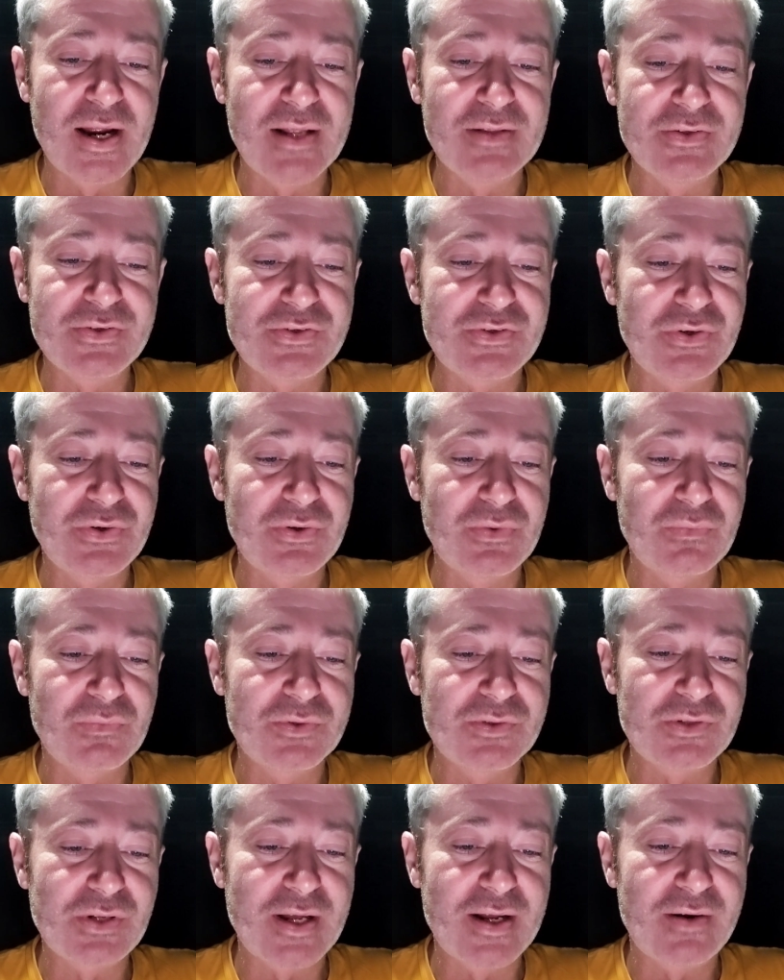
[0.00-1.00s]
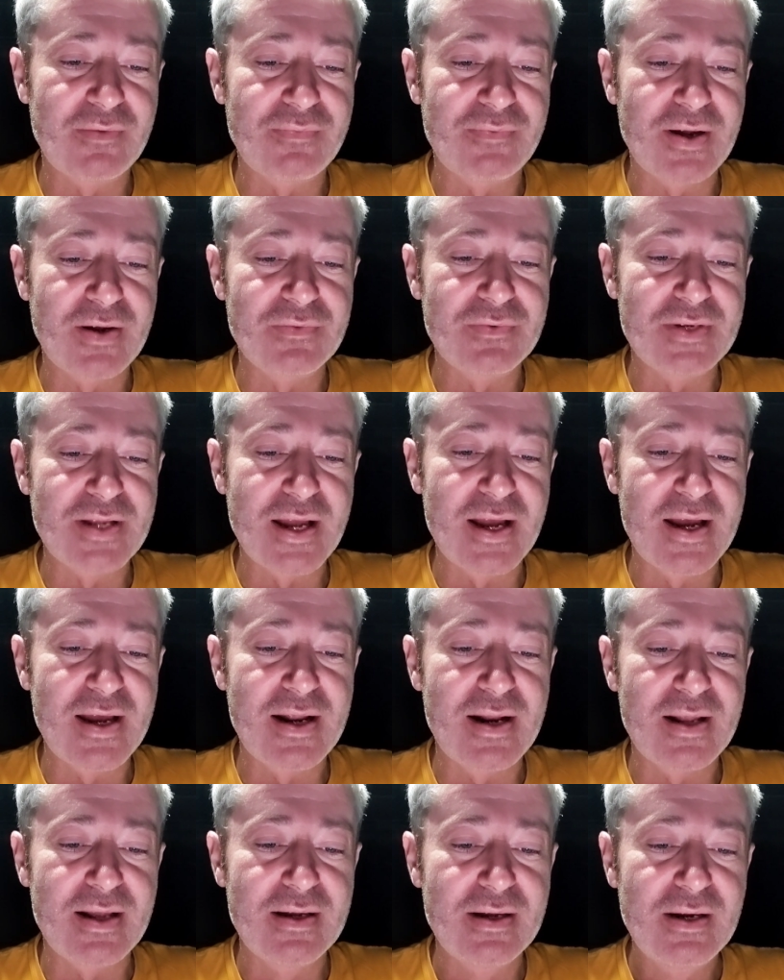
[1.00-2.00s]
and the student was later found
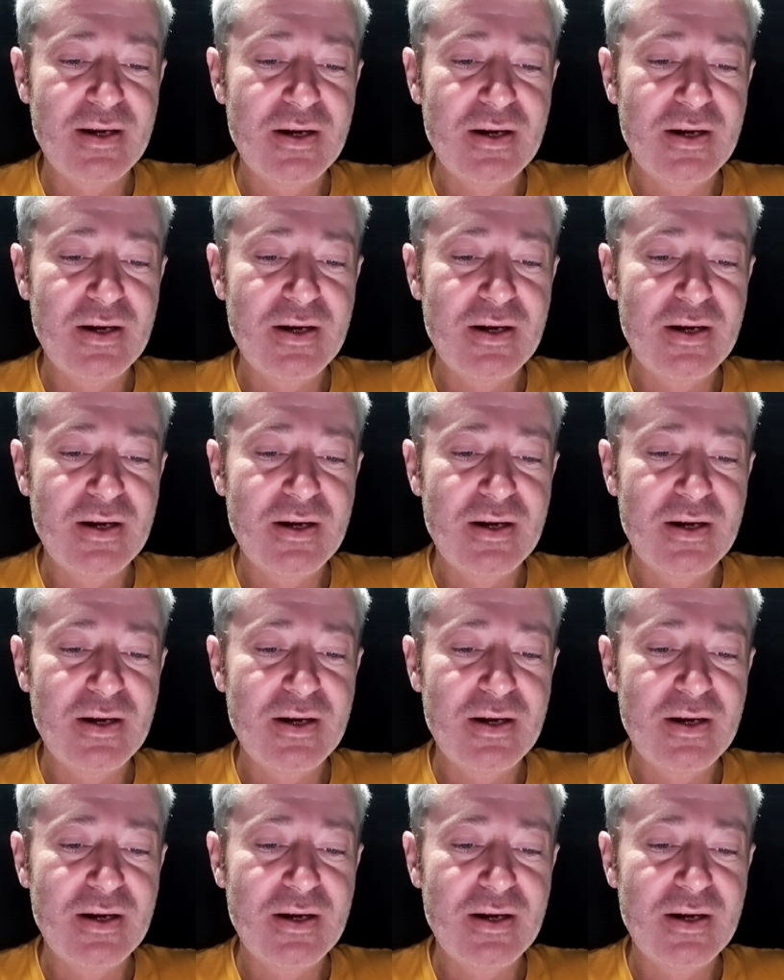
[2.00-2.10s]
dead